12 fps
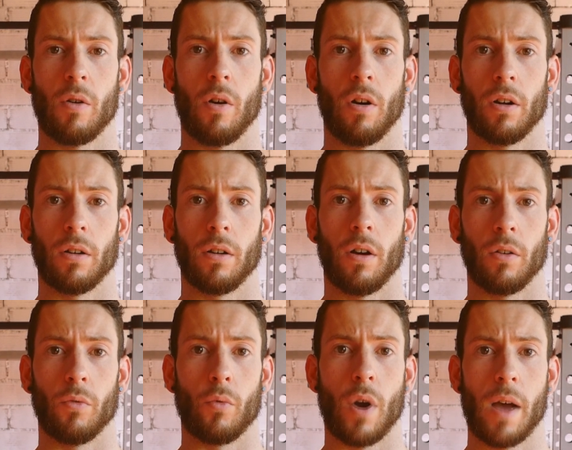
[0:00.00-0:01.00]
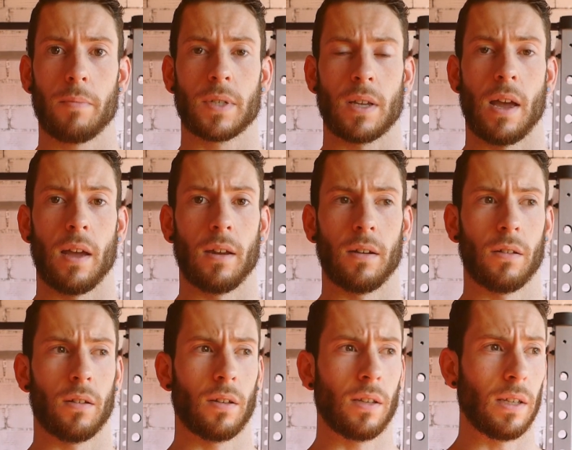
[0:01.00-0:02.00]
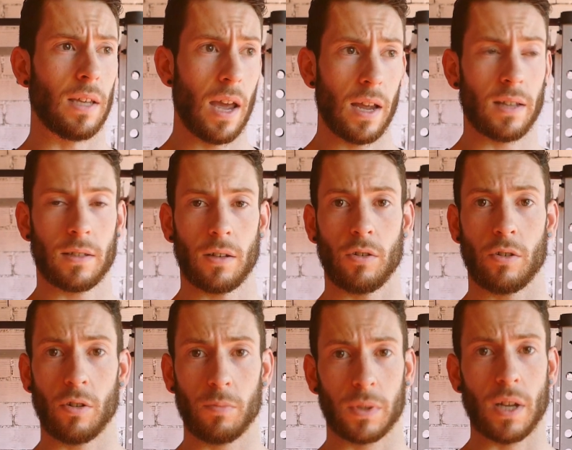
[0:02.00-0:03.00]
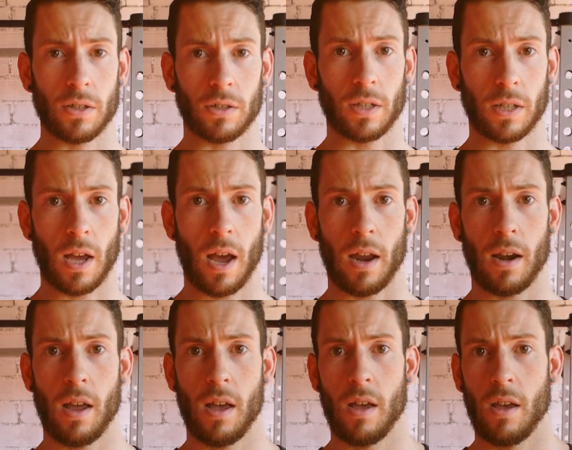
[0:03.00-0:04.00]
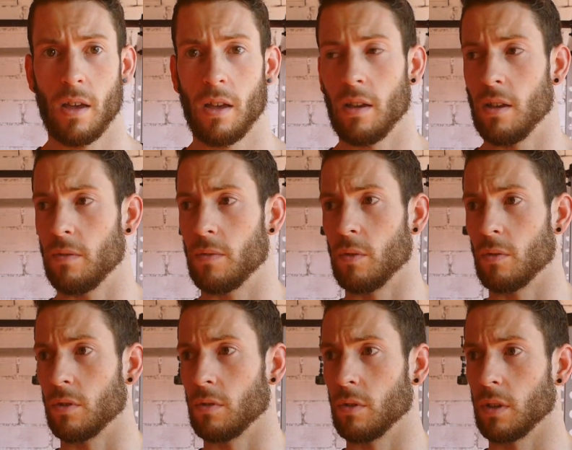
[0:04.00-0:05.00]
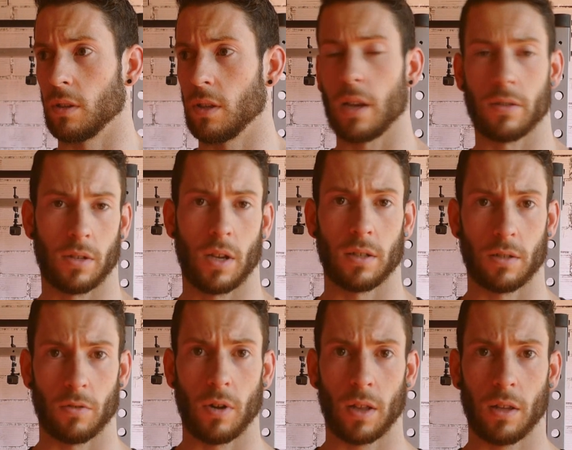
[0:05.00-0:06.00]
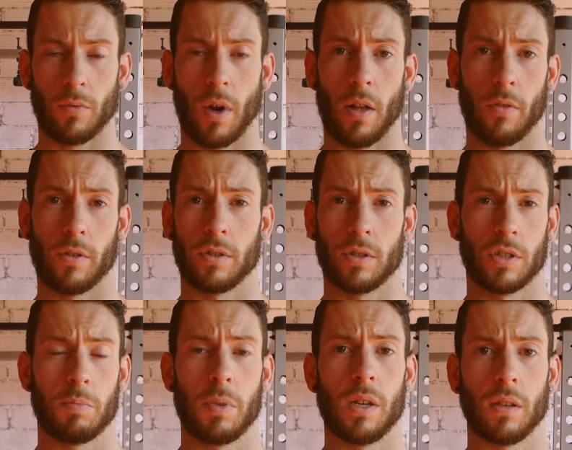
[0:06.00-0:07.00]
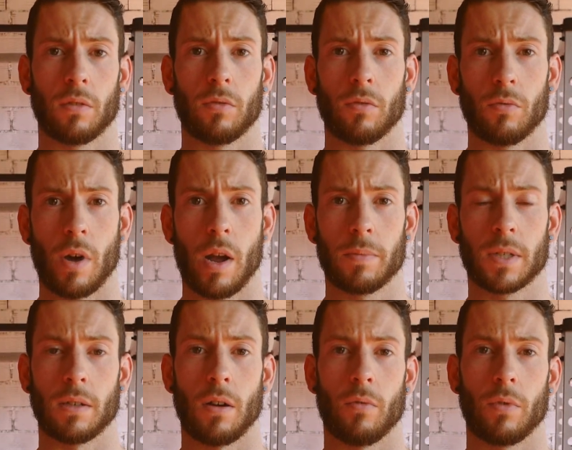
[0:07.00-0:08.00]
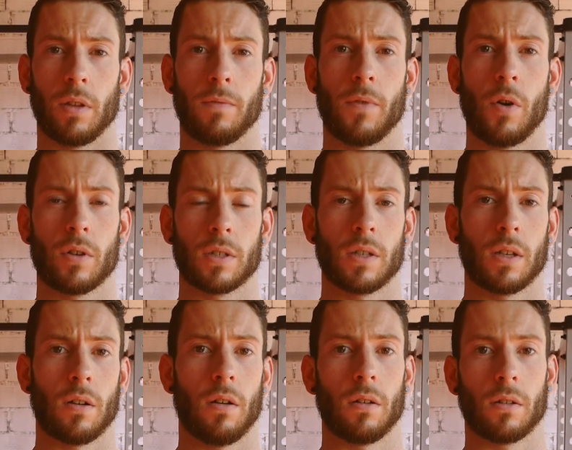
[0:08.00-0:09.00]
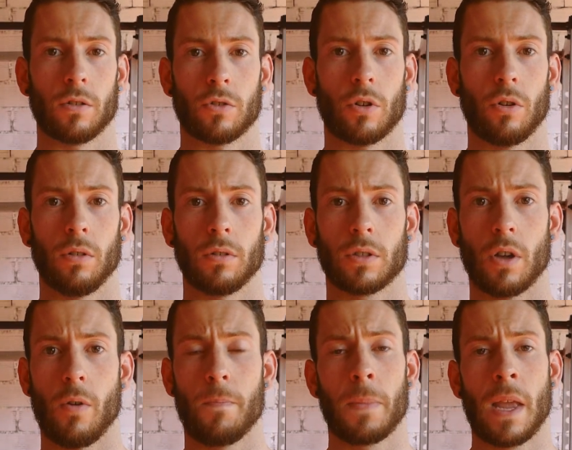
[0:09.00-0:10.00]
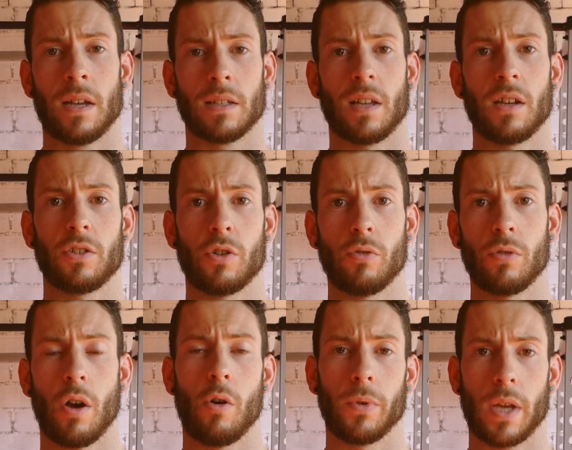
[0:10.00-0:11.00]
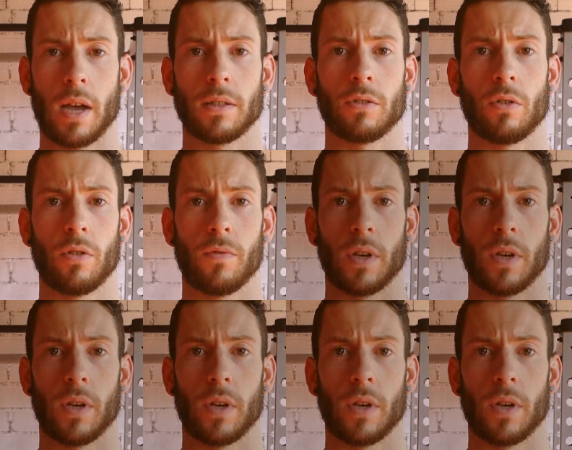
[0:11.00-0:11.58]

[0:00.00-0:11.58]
out on reps and gains that you could potentially get if you were doing the exercises correctly, rather than just speeding through the reps and not really focusing on control. So stay tuned, I hope you guys enjoy the